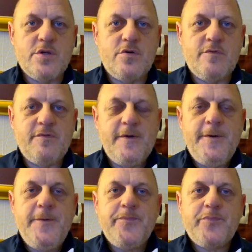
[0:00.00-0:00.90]
of
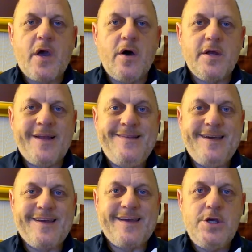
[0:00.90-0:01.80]
her
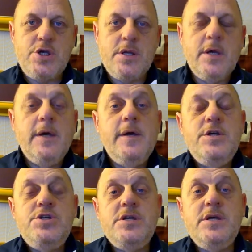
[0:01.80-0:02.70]
interrogation,
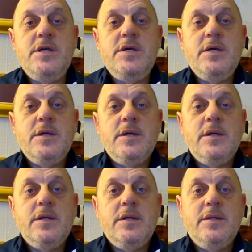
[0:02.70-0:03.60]
she
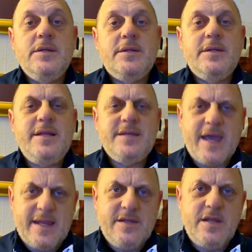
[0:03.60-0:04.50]
did
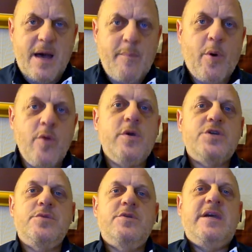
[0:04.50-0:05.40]
get to that point where
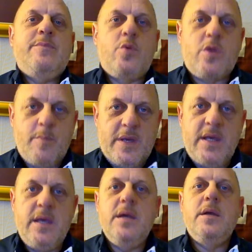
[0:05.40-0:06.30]
she was able to
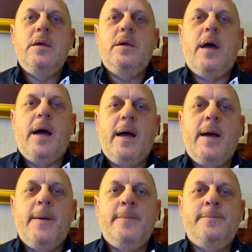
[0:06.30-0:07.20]
be
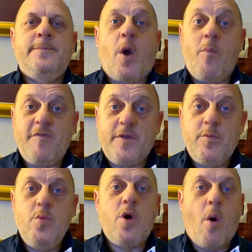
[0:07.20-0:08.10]

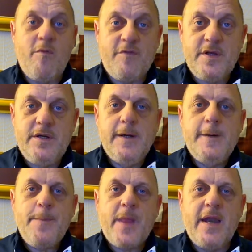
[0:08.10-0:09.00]
comfortable, confident,
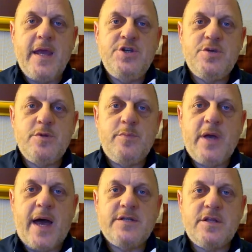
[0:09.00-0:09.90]
and then she would be
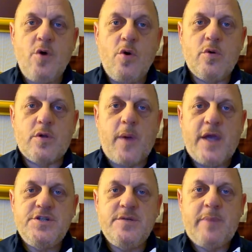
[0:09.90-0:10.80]
asked an awkward
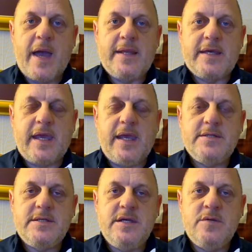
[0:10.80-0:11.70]
question by the
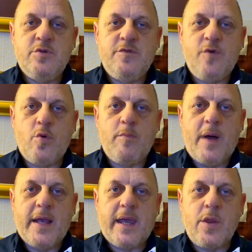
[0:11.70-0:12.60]
KC and would fold
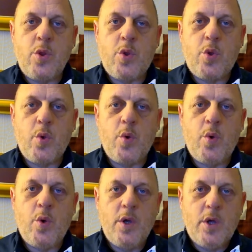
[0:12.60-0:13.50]
back
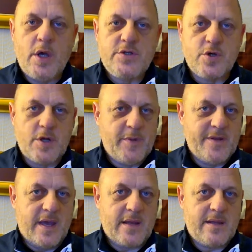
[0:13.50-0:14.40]
into a sort of
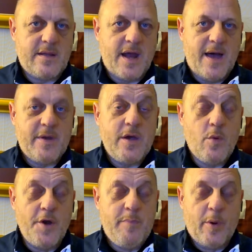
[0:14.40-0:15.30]
predicted rabbit. At
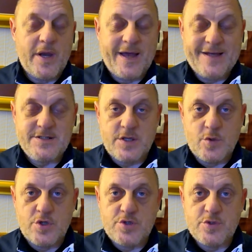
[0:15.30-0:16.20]
one point, I actually
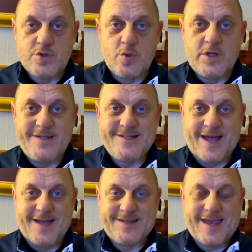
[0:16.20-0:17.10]
thought she was going to
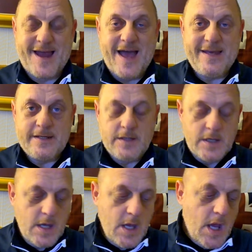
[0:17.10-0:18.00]
start crying.
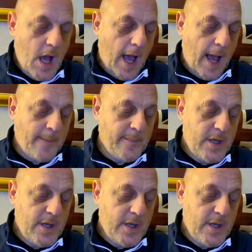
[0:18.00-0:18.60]
Now,